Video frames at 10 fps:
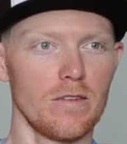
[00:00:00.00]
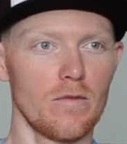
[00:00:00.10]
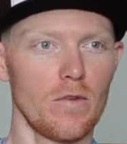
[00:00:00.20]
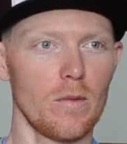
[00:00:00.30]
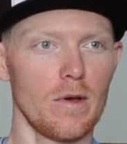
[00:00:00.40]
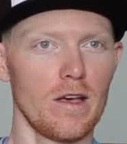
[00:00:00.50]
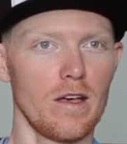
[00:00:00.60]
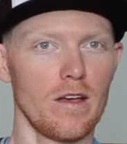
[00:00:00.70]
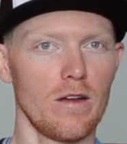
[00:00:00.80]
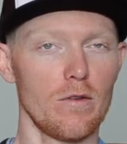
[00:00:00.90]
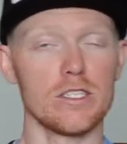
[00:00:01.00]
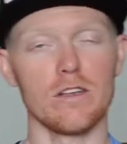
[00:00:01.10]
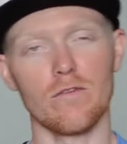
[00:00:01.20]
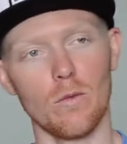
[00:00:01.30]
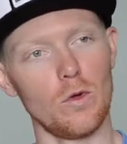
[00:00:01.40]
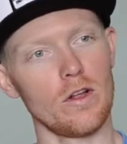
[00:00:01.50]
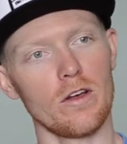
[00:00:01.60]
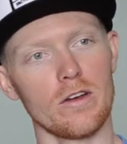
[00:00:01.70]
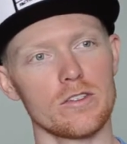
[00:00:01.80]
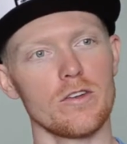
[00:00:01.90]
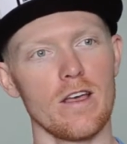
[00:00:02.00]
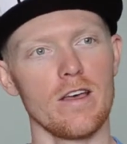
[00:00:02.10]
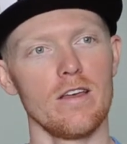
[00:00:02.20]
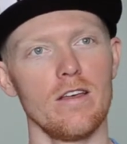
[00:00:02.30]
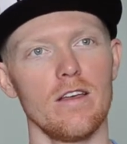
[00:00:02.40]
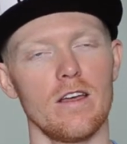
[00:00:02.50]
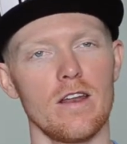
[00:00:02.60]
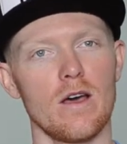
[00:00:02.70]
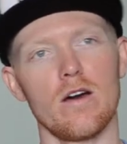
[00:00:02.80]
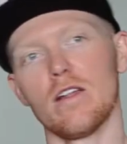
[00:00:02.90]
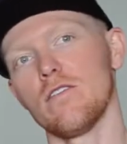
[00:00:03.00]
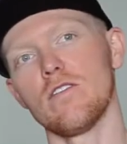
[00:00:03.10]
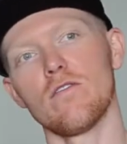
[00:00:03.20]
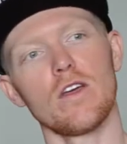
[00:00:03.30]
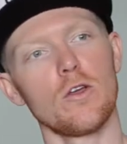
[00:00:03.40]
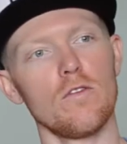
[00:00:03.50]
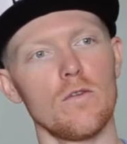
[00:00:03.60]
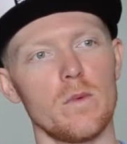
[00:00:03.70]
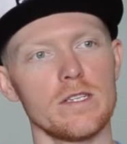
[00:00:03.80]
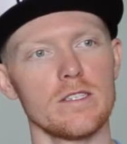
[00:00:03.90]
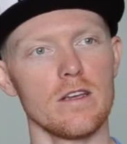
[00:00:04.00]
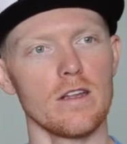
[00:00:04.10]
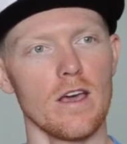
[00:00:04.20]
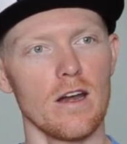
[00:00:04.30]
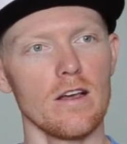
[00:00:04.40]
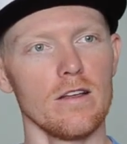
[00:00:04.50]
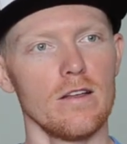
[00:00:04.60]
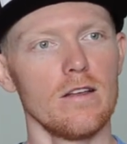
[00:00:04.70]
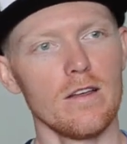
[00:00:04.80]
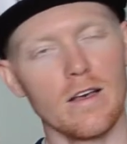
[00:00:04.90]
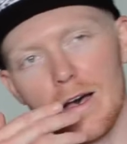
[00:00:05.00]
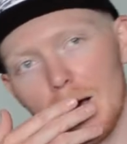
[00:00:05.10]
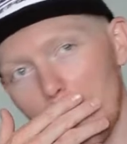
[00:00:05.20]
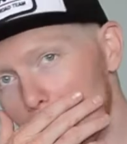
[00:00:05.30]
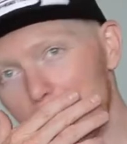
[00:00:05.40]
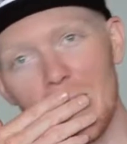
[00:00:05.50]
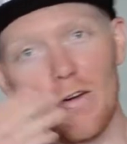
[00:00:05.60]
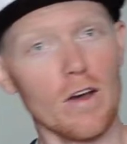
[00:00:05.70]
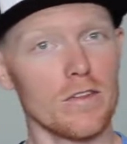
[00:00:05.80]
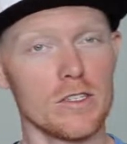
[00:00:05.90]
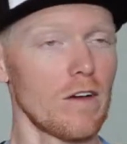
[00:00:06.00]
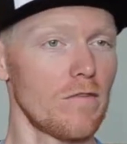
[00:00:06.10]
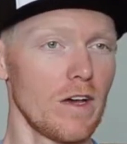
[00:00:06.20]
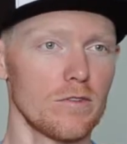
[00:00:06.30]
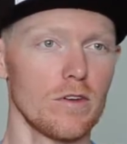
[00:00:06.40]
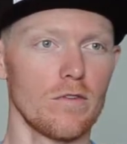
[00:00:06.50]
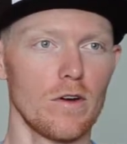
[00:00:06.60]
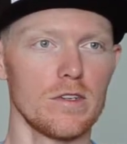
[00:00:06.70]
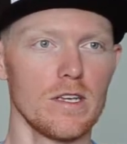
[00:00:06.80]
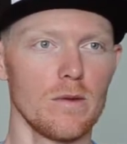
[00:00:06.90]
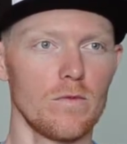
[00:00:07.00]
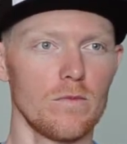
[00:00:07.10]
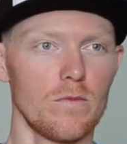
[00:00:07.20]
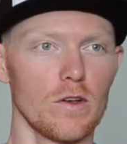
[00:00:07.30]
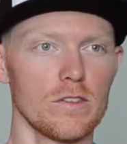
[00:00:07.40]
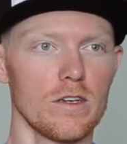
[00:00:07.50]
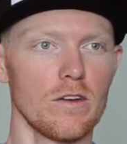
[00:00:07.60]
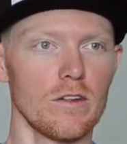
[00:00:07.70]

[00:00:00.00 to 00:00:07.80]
I'm from originally from Wollongong, Australia, and now I live in Vancouver, BC in Canada. I ride for the Giant Factory off-road team, focusing on